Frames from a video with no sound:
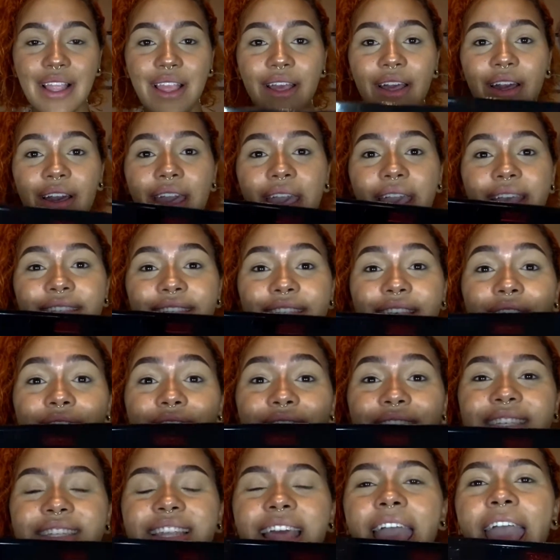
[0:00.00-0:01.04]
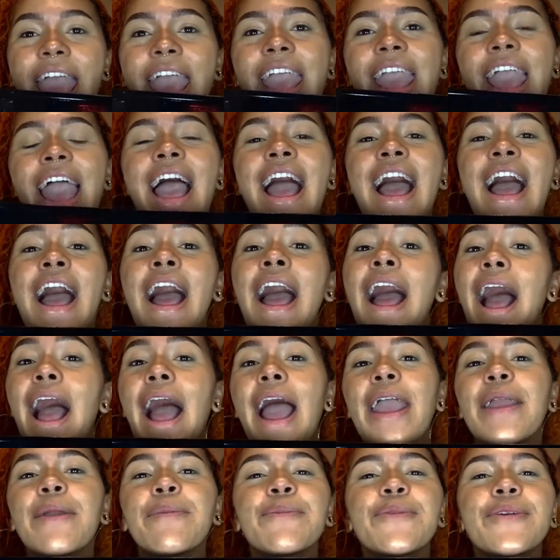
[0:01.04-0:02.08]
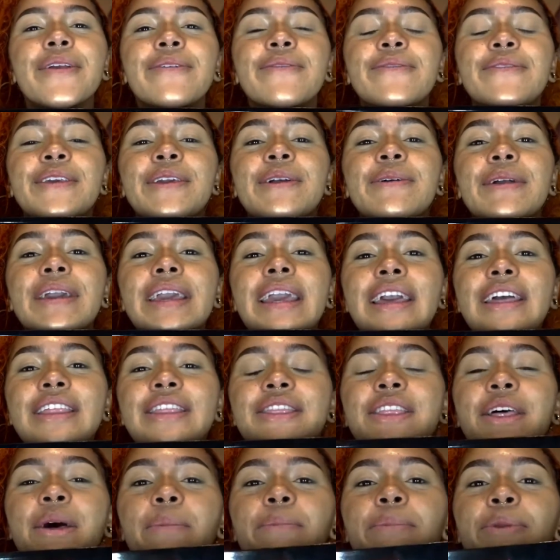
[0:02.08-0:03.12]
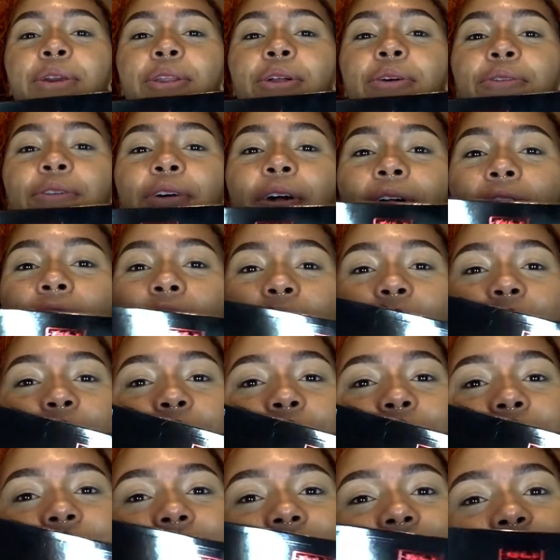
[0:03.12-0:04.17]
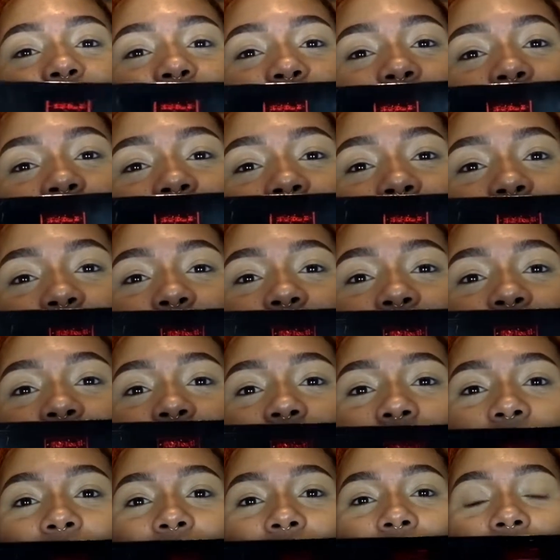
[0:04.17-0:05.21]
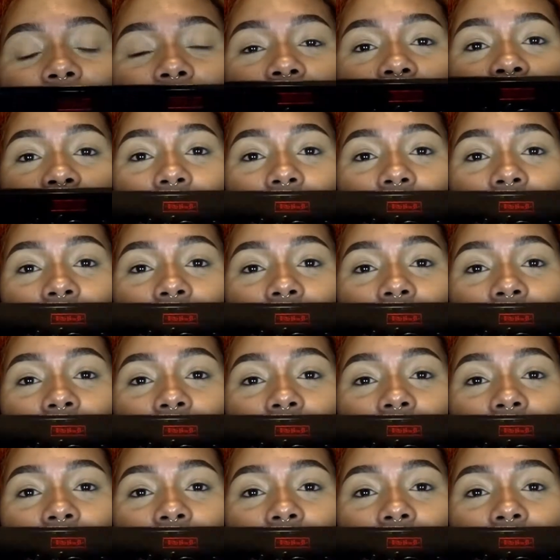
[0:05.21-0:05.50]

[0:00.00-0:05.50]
Okay, so today I am reviewing the beautiful, gorgeous, wonderful